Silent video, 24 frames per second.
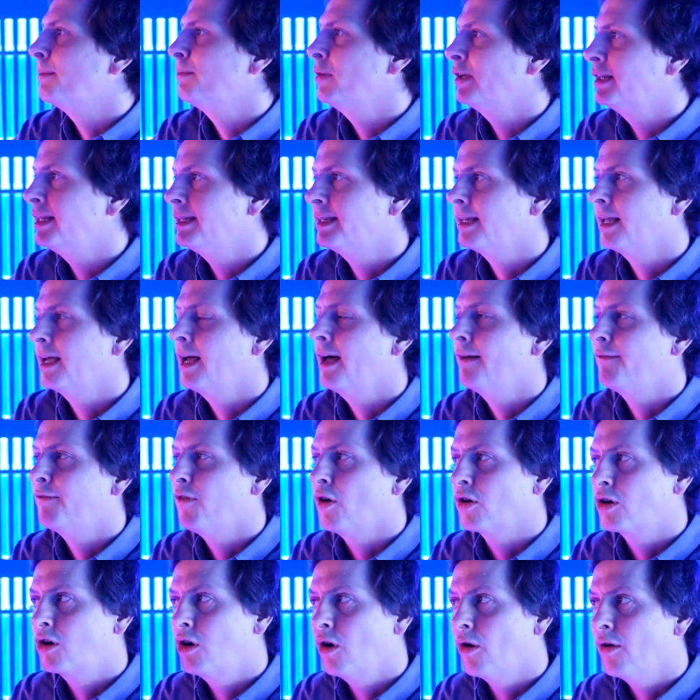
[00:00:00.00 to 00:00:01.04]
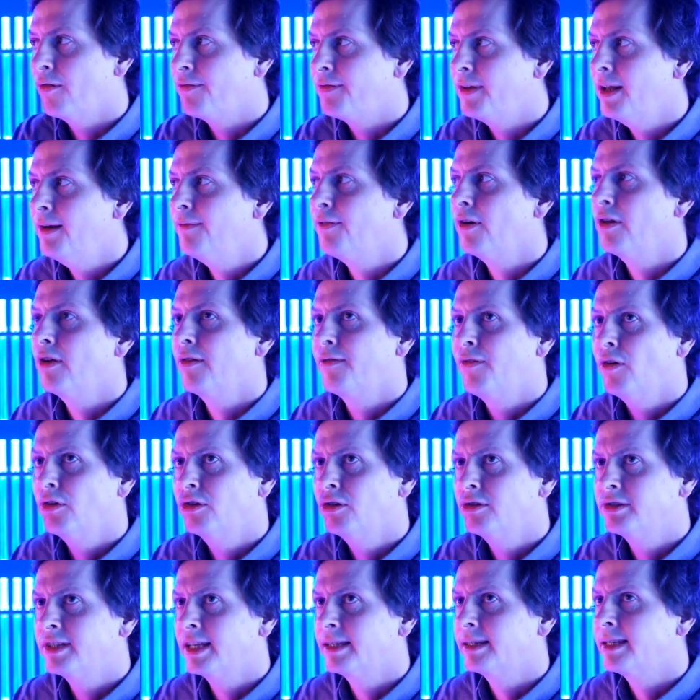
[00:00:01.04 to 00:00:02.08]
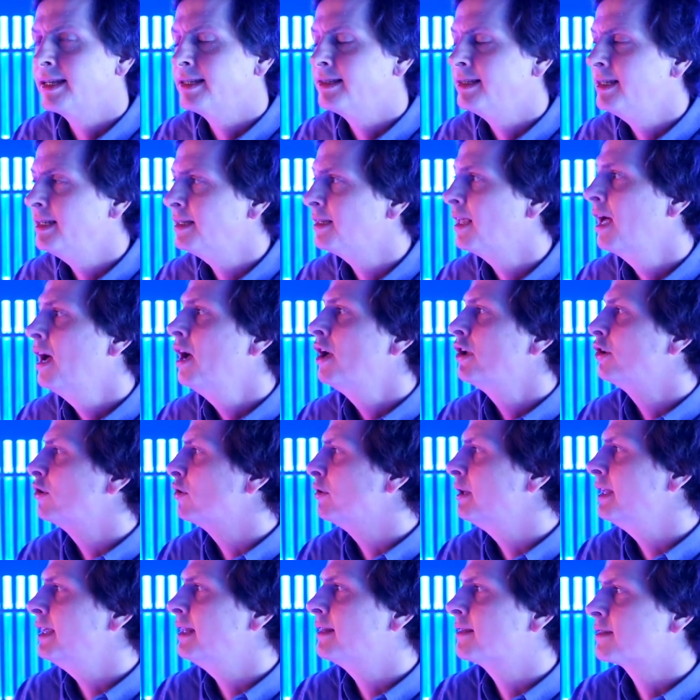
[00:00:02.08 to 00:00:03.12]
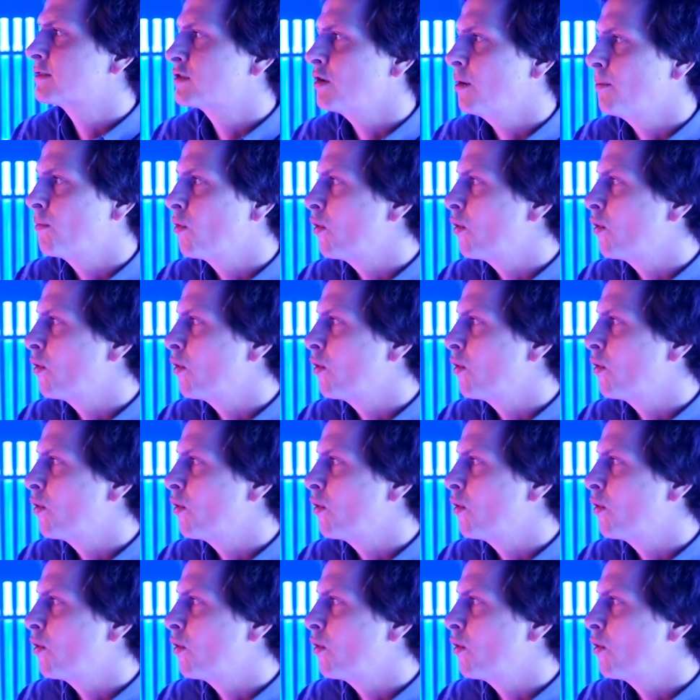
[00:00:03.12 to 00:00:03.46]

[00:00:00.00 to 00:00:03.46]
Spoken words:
But for chlorophyll, for the photosynthesis, you need some